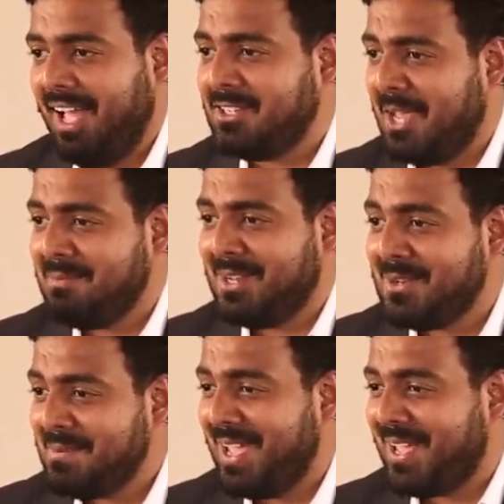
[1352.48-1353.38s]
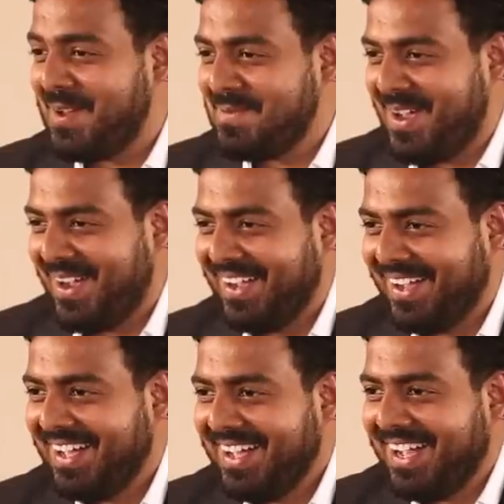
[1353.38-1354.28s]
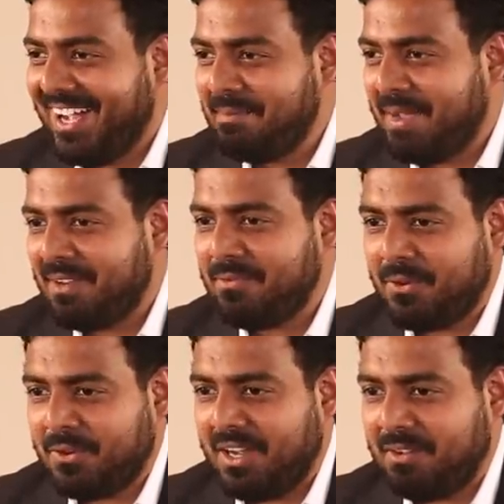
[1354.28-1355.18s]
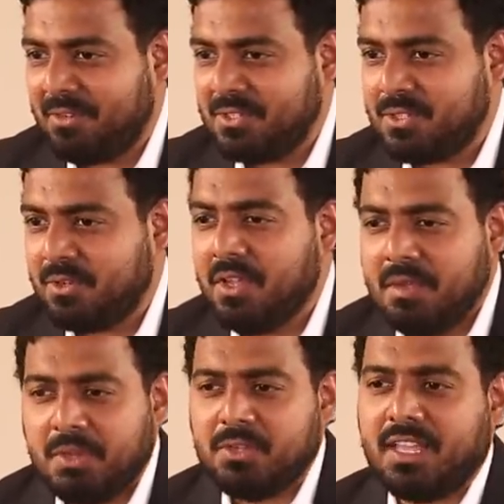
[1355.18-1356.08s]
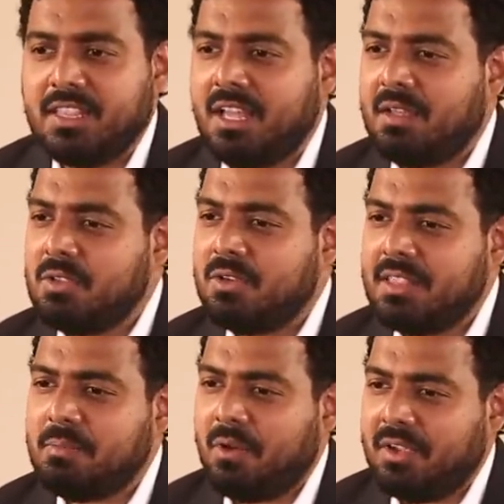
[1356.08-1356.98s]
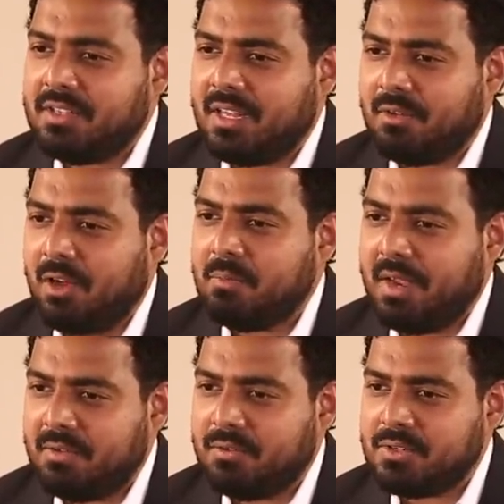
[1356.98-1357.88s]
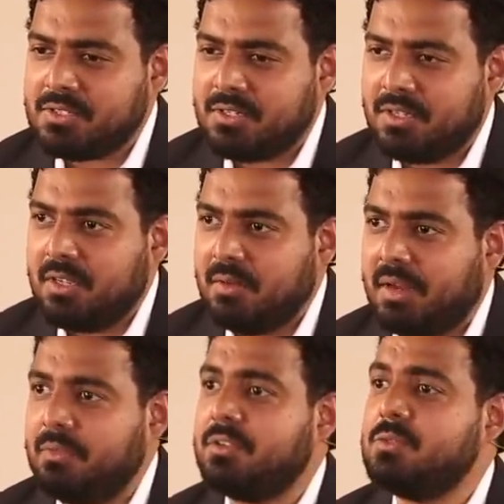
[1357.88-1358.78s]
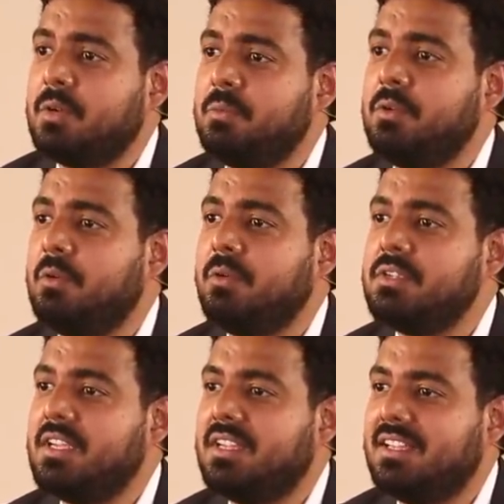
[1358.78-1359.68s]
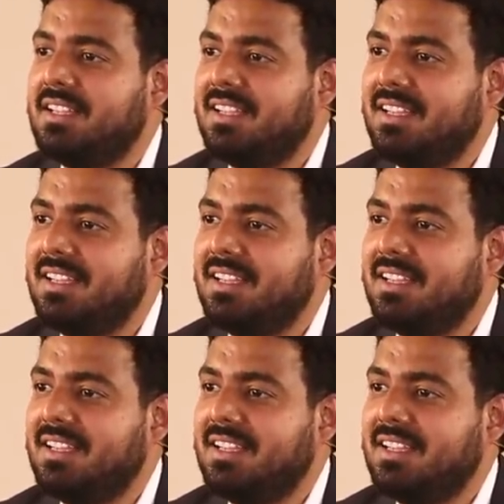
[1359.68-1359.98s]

attempting to make him a better photographer. So, but you get the point now. How metaphors work. Puru, what were you saying?